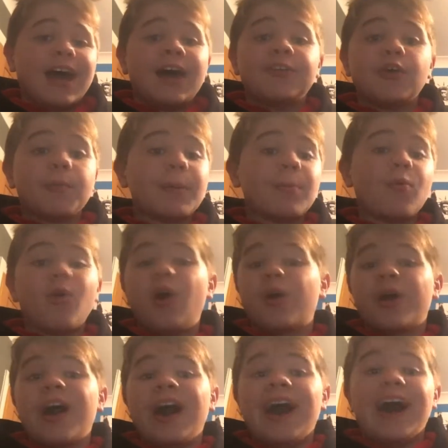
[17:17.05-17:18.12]
And don't get me
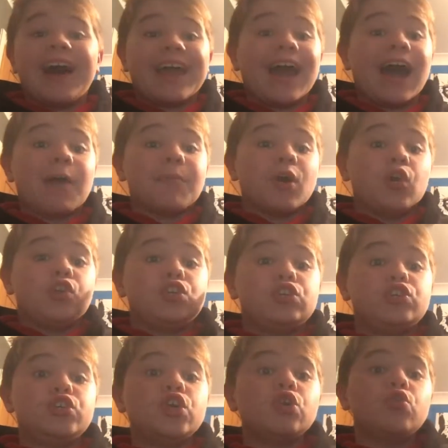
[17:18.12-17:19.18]
wrong, I am a
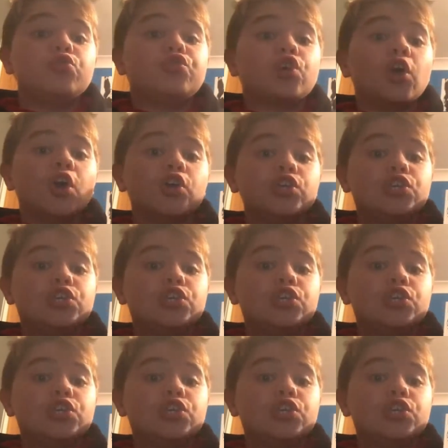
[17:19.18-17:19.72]
huge